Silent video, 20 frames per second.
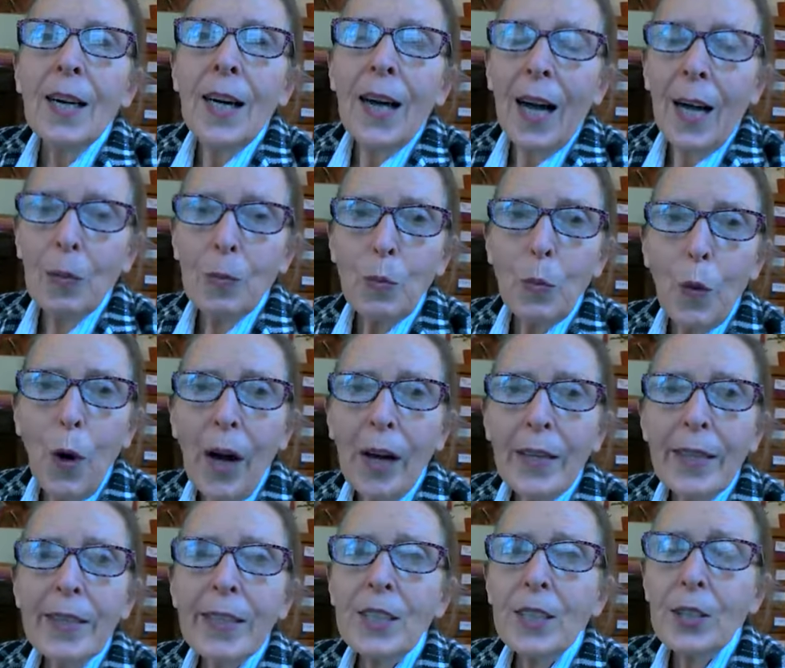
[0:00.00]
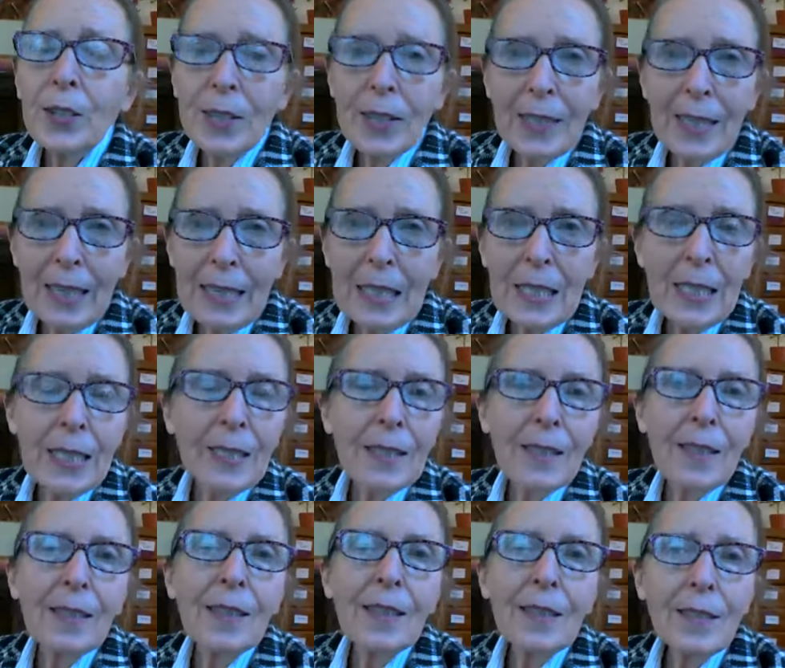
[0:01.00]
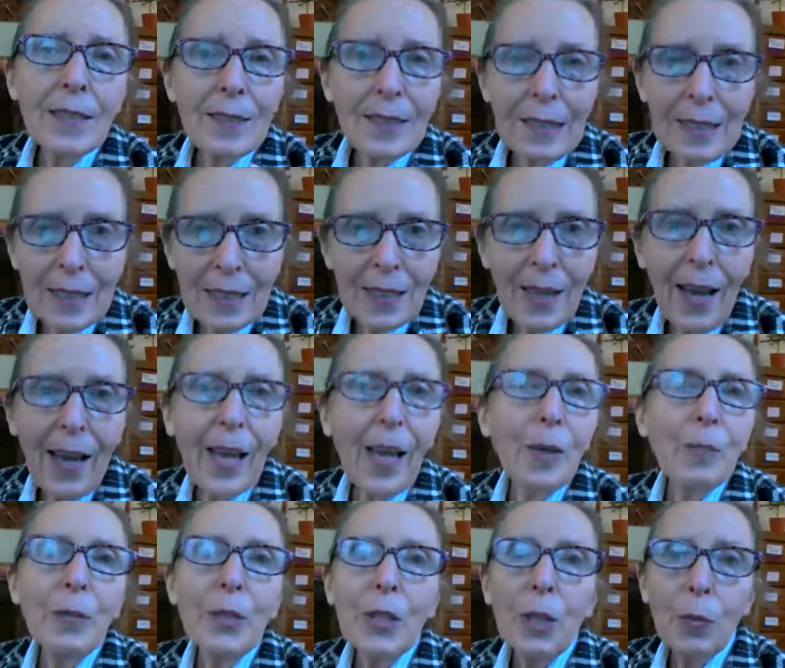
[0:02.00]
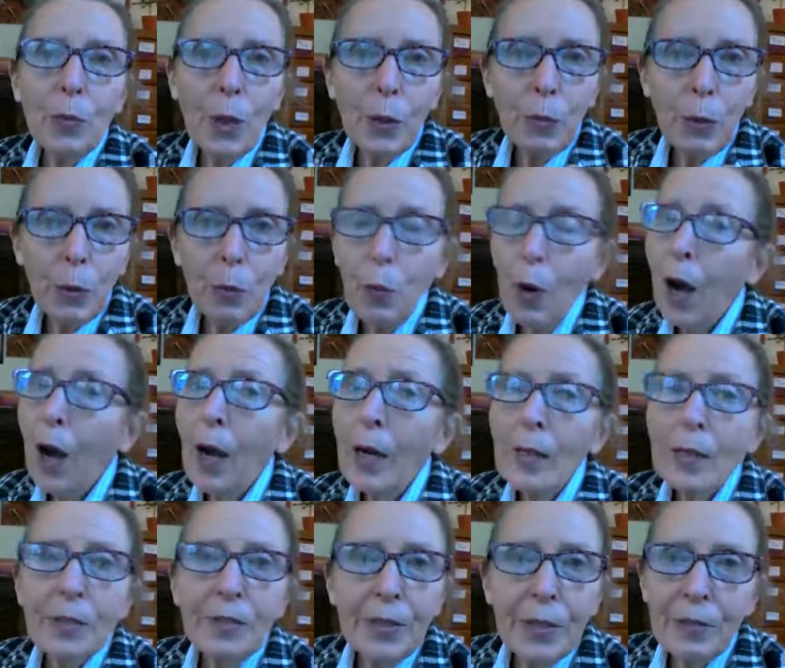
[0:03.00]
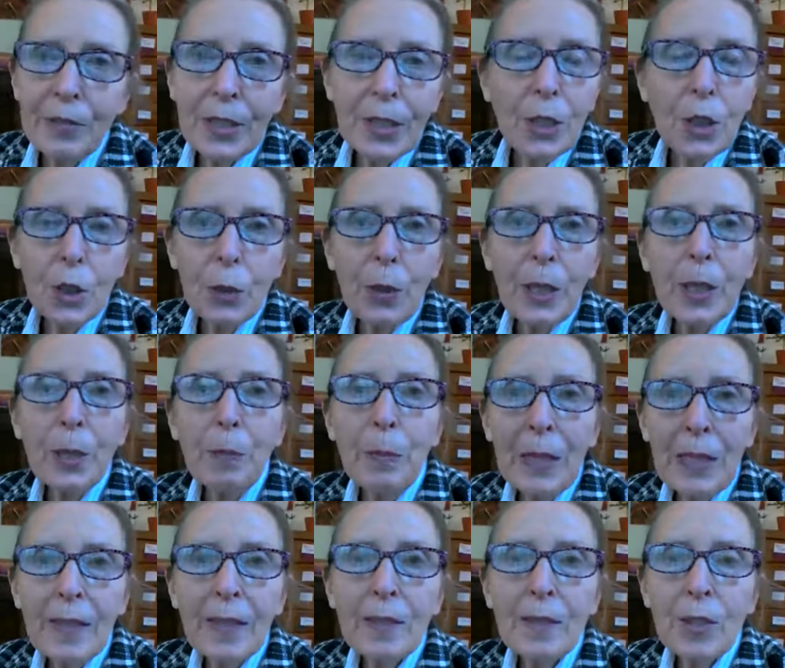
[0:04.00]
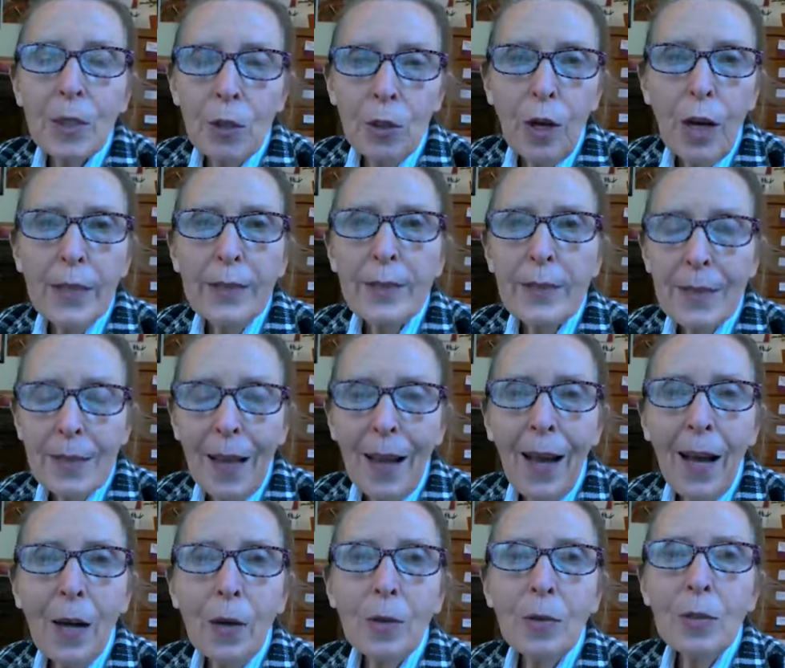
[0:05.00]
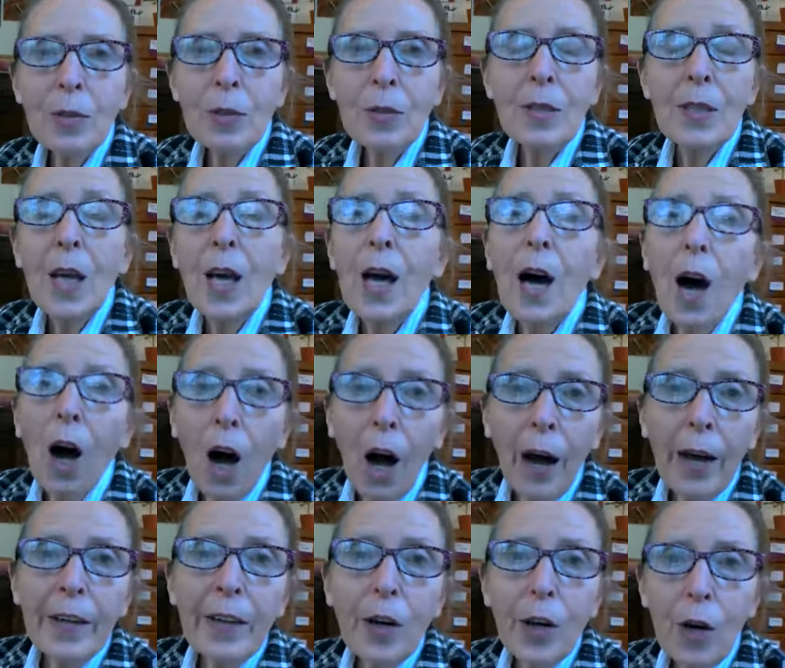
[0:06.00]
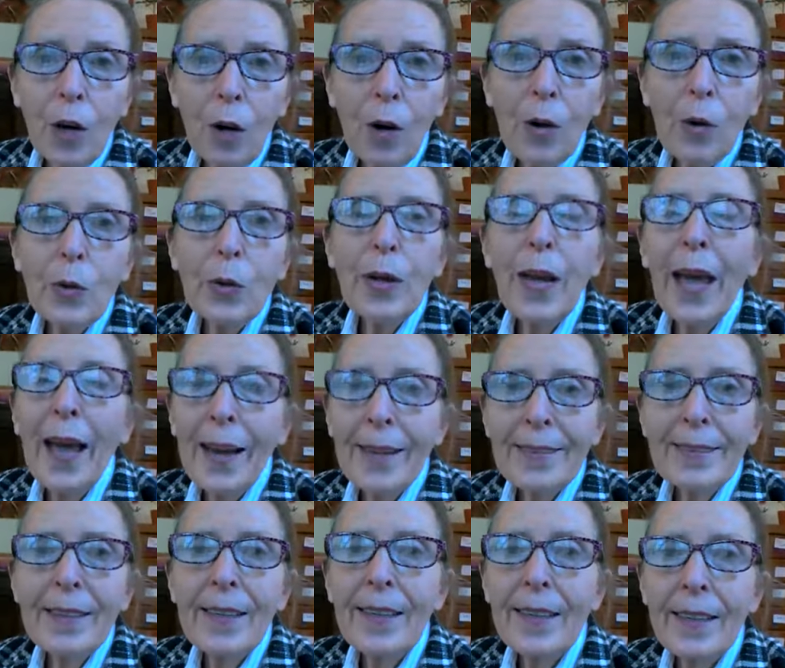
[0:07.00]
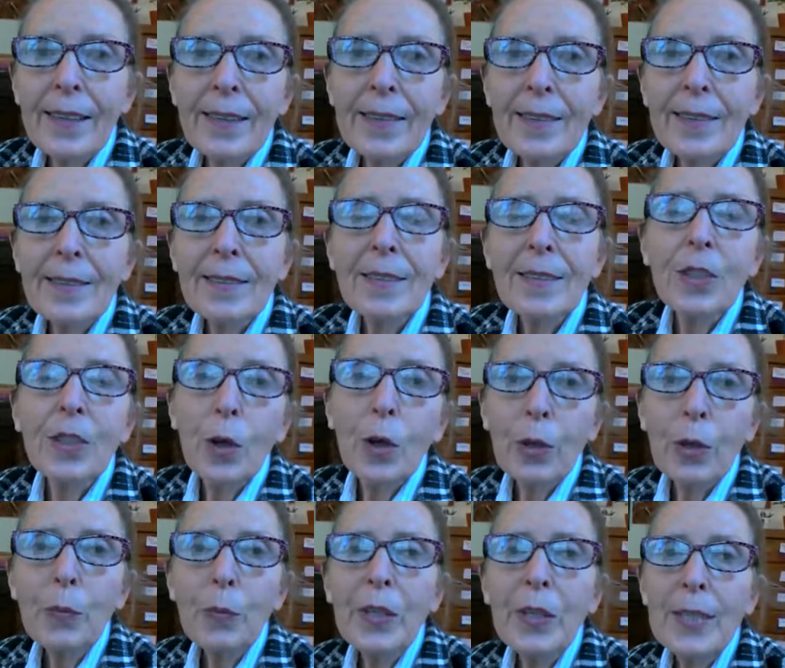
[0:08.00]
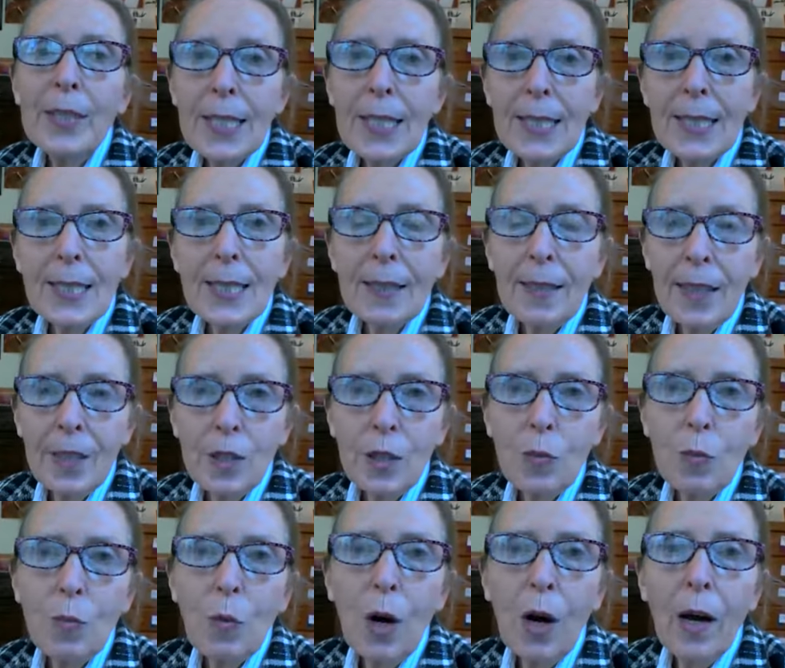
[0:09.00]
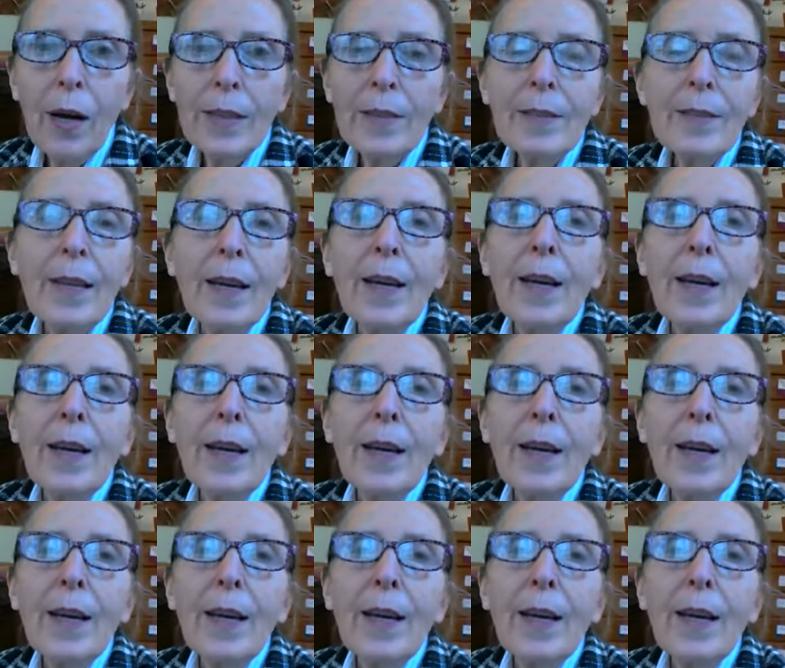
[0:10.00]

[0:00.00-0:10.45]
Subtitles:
I'm walking to the dentist, and this is in a time, you know, where we walked 15, 20 minutes across town on our own as kids, knowing where the destination was.